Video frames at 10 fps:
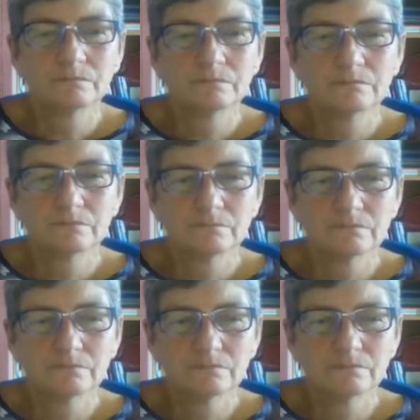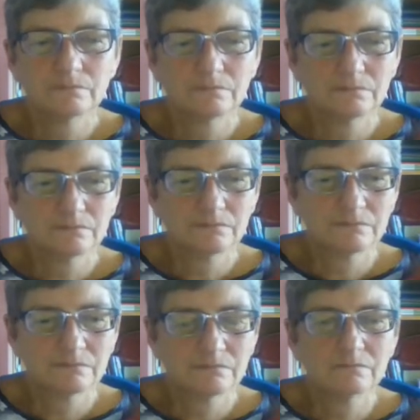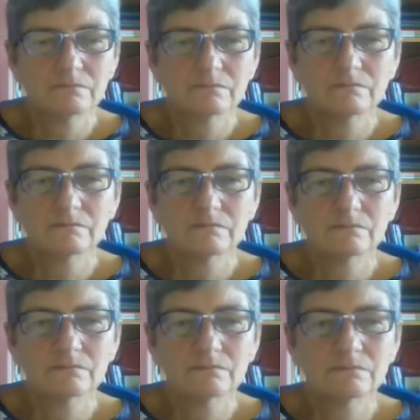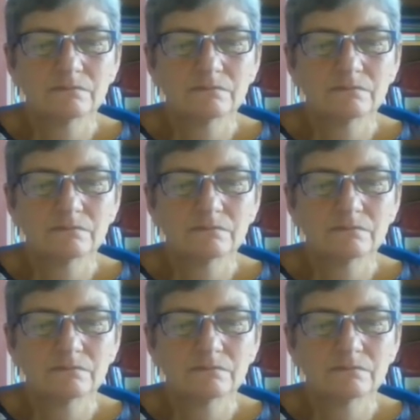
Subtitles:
(silent)